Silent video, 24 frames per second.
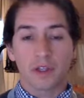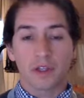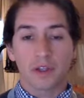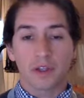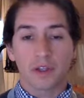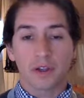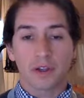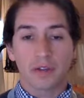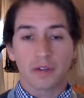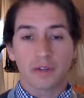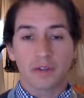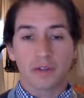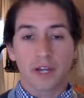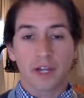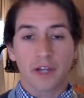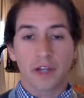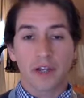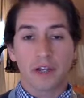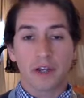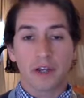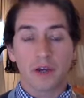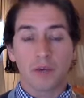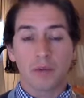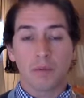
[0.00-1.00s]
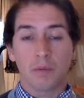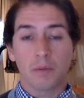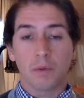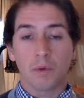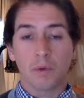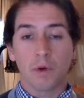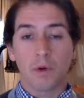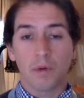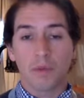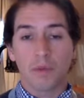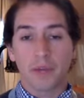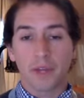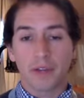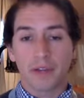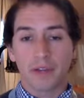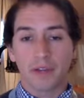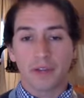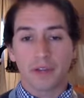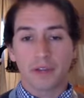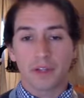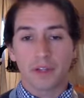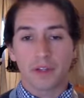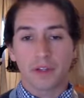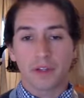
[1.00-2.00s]
going to find more
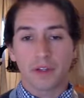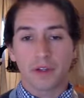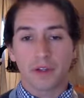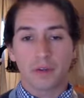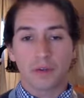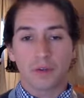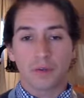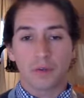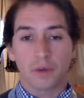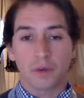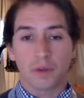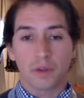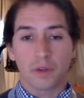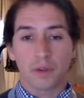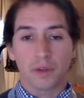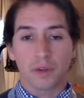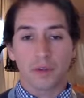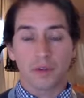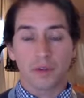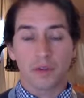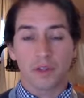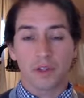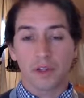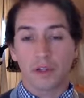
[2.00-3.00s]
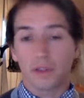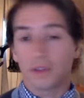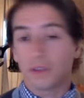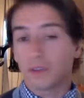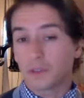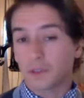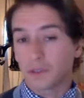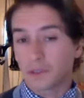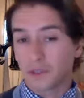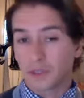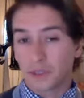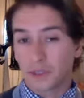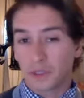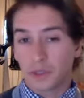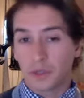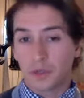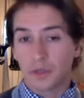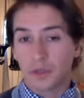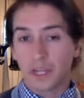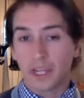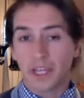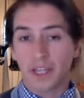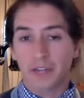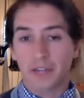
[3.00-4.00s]
benefit with little to no
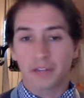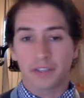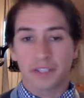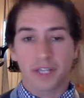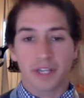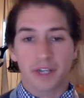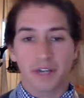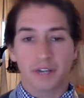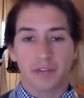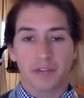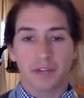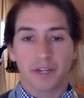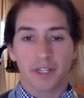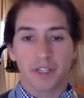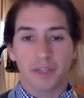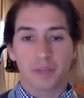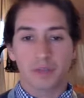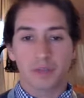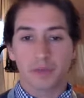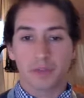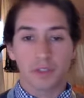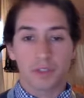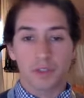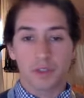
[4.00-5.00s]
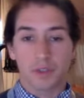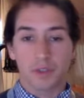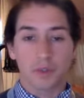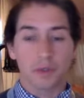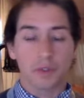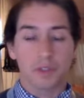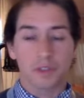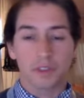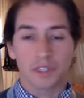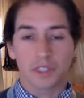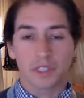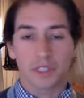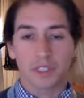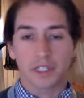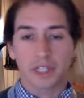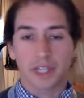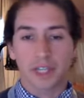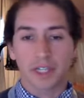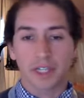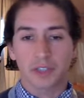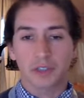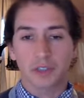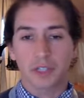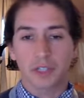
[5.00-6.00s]
negative side effects with these holistic and
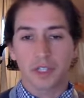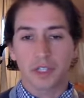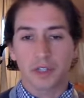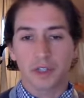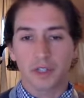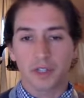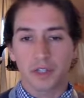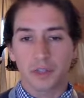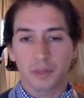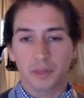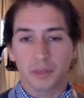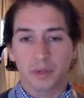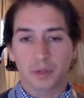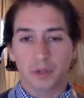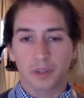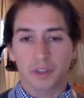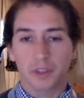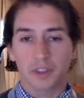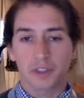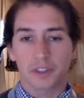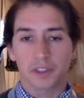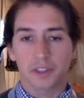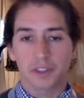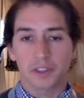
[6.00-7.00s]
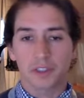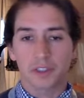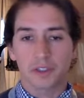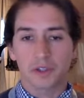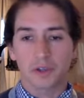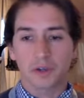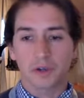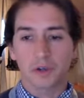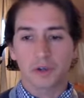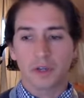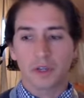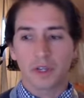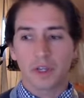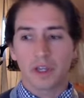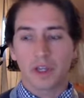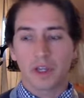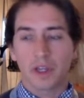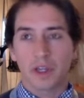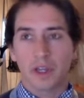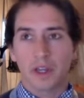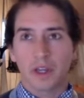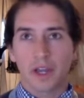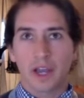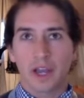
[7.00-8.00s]
natural healing approaches and so
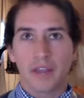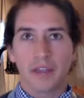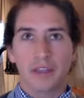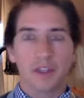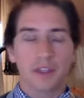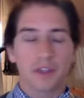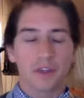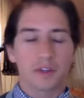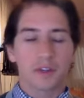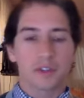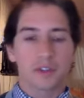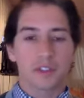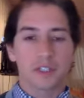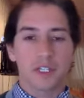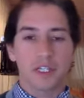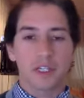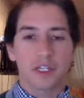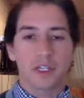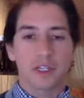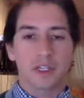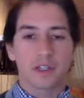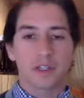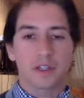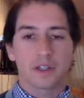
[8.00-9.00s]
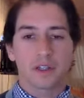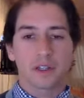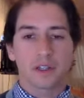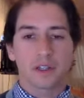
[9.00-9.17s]
i think you're seeing